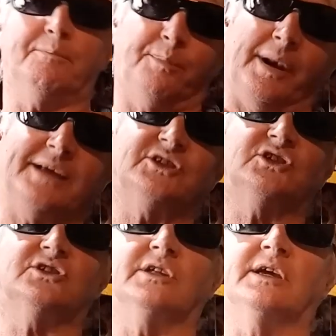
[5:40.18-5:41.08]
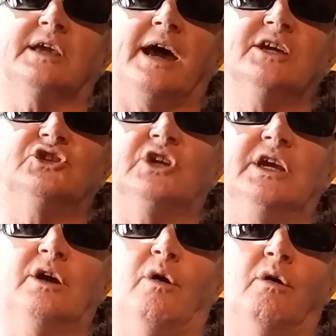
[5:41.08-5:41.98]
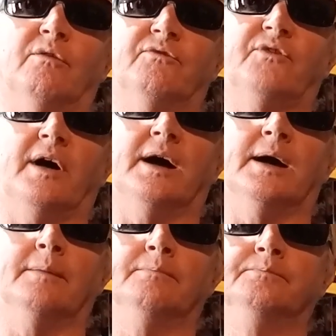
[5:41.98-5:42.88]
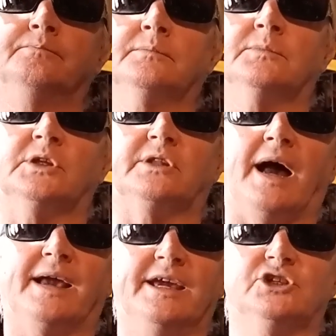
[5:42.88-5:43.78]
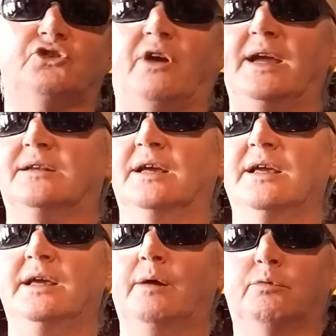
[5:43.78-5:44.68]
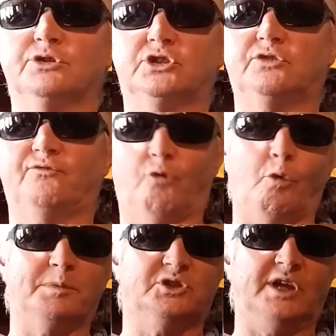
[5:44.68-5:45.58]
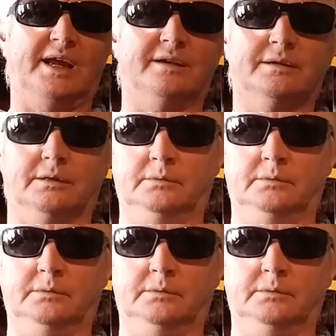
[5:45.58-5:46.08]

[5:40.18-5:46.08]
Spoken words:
plus the kg of the dark extract, it was 4%.